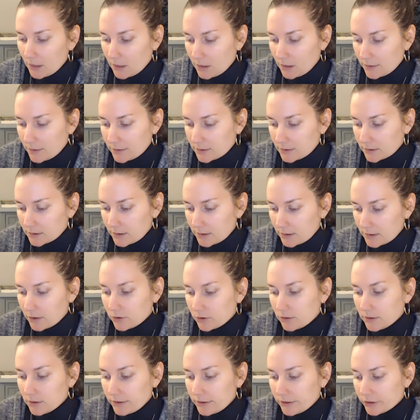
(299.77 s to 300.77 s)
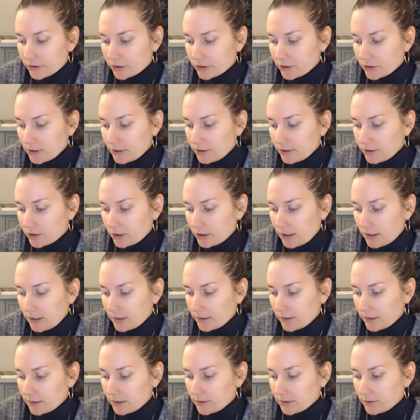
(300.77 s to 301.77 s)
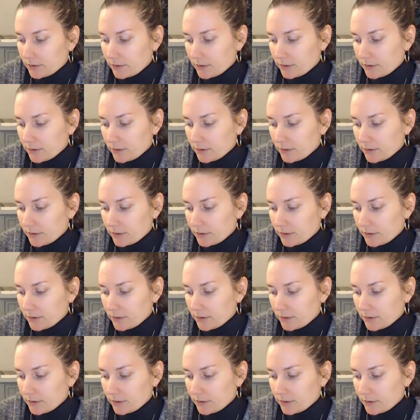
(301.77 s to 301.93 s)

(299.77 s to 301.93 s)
The schedule initially shall include